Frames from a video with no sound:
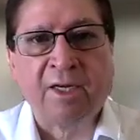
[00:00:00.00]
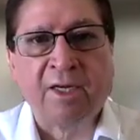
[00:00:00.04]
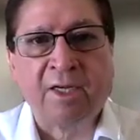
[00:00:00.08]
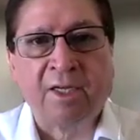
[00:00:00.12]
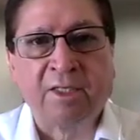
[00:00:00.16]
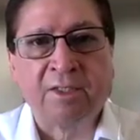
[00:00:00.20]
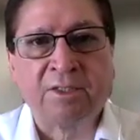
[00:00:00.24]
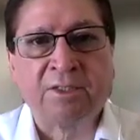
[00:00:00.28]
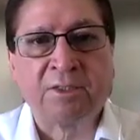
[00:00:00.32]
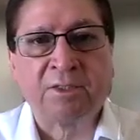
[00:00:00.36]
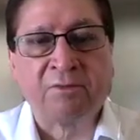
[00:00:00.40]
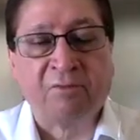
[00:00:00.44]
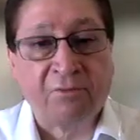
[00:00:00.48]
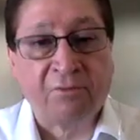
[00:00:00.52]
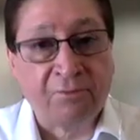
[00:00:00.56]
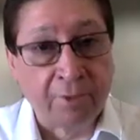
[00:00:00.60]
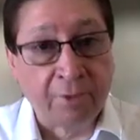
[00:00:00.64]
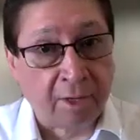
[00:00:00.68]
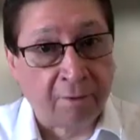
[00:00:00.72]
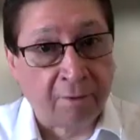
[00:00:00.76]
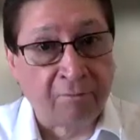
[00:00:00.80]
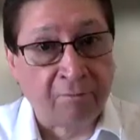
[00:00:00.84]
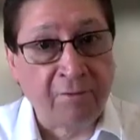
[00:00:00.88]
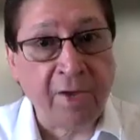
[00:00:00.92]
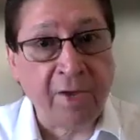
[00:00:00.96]
And it's
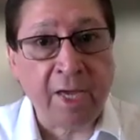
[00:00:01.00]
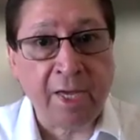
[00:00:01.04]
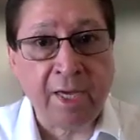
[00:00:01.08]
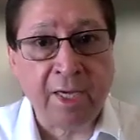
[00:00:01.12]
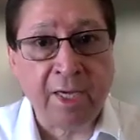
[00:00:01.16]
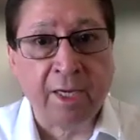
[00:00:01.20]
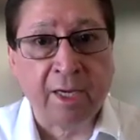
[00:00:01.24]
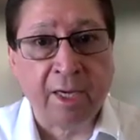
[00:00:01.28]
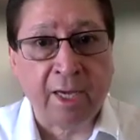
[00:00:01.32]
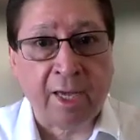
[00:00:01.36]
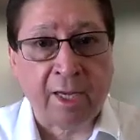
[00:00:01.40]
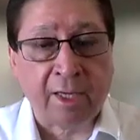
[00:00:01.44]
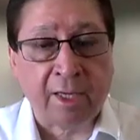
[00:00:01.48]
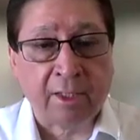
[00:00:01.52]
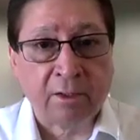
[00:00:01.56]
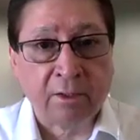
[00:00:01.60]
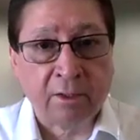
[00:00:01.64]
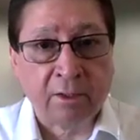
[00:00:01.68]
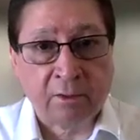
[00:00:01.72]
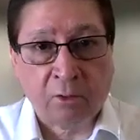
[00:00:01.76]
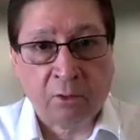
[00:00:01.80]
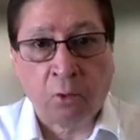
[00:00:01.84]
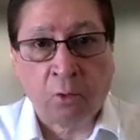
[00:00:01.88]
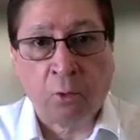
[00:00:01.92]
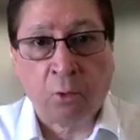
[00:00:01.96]
a vague
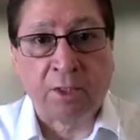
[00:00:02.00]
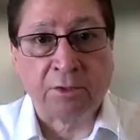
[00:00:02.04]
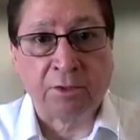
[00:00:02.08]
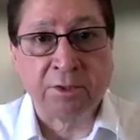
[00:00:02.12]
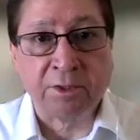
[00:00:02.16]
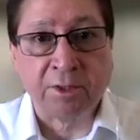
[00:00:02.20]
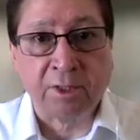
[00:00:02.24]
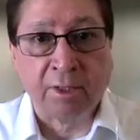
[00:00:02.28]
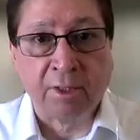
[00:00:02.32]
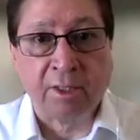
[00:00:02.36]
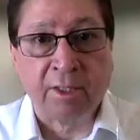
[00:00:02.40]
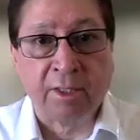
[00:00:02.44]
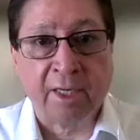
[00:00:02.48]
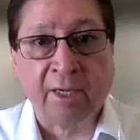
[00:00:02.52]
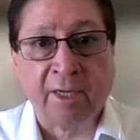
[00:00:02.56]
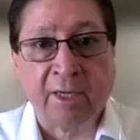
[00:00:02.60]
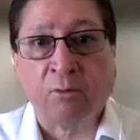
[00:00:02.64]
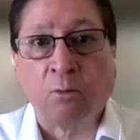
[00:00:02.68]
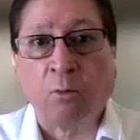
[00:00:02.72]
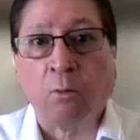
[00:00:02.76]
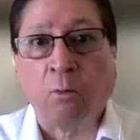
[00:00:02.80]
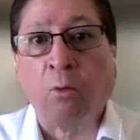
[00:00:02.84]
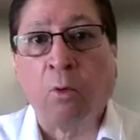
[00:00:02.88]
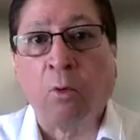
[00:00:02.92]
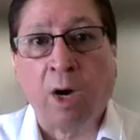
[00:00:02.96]

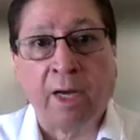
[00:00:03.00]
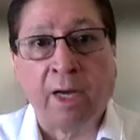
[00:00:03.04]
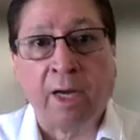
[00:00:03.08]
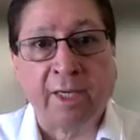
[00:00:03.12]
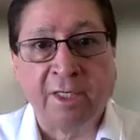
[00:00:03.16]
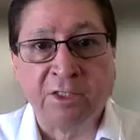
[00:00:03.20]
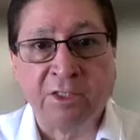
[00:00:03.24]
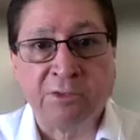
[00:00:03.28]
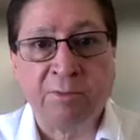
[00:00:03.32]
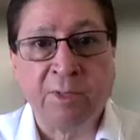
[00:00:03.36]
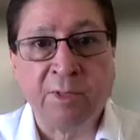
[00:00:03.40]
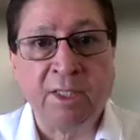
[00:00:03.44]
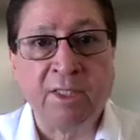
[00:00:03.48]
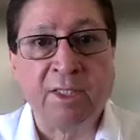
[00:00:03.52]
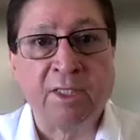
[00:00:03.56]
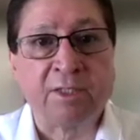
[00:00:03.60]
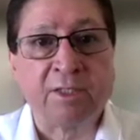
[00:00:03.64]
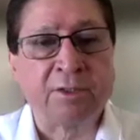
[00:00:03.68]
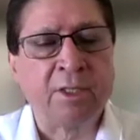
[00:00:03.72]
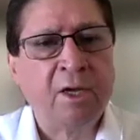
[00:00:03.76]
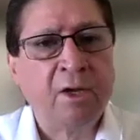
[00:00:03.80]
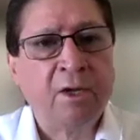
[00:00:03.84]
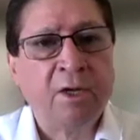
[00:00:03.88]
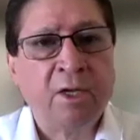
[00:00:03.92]
question, not why HP.